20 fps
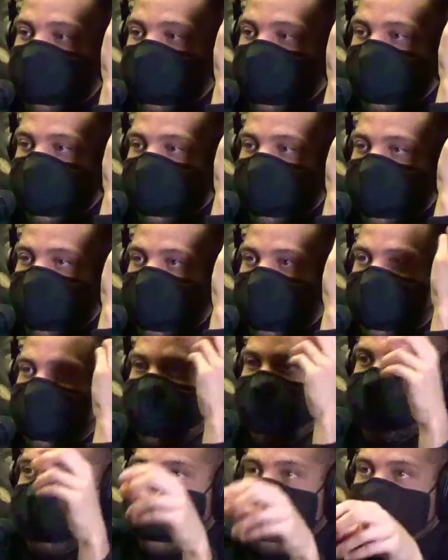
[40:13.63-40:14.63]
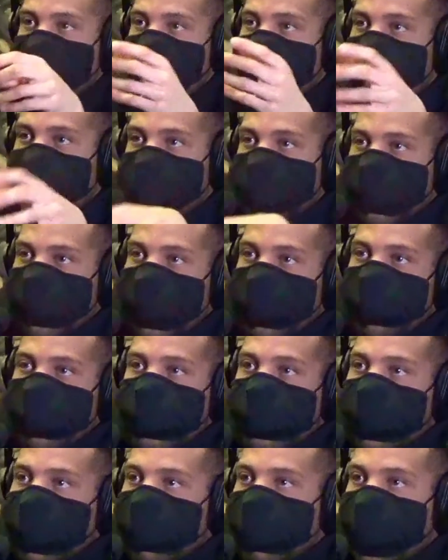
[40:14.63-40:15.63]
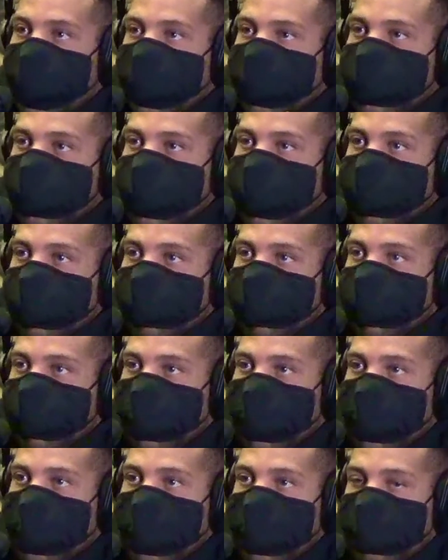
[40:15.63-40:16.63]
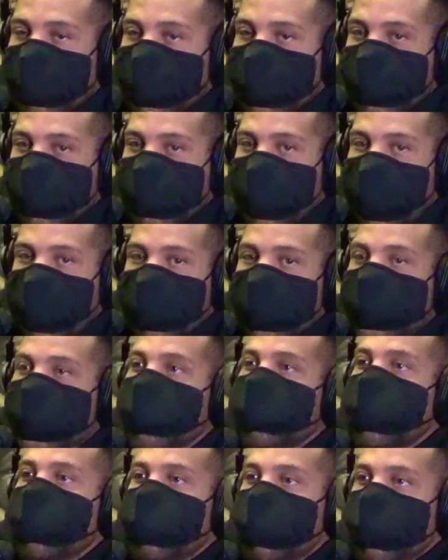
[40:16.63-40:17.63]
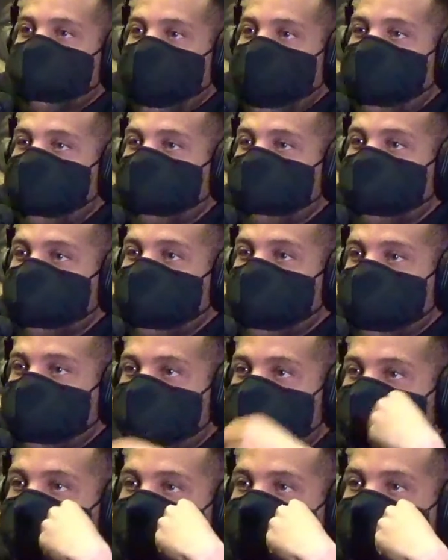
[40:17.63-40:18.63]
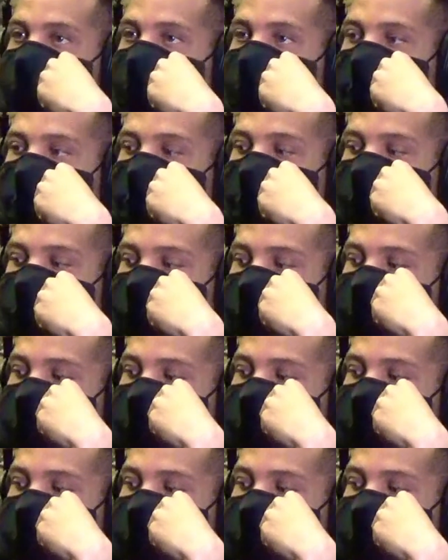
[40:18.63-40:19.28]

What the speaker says: And then I'm letting stuff just go by itself, which is always going to be more powerful than me saying,